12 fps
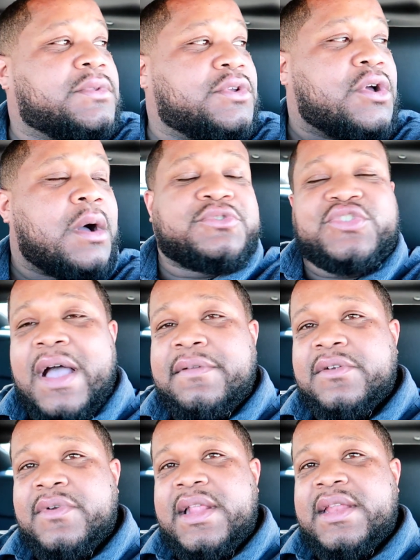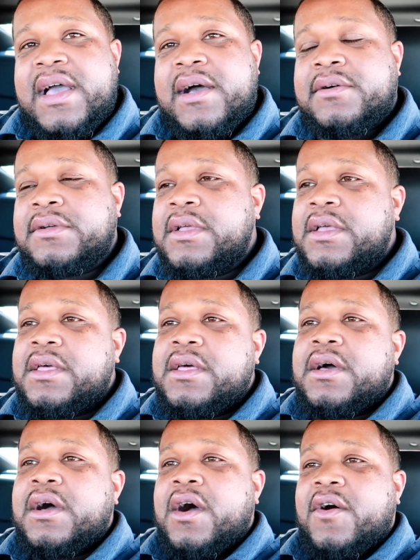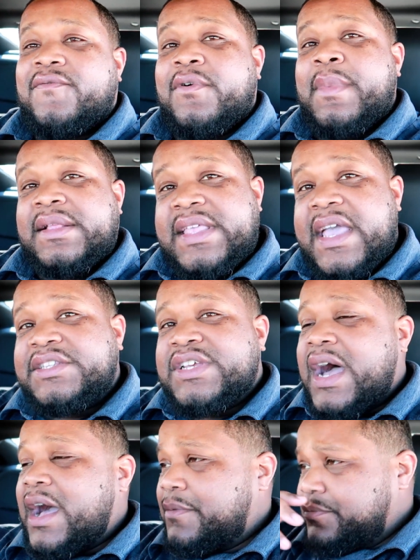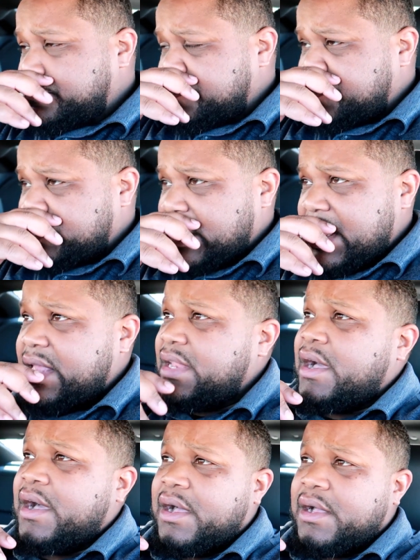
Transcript: you know I'm traveling right now for my day job, and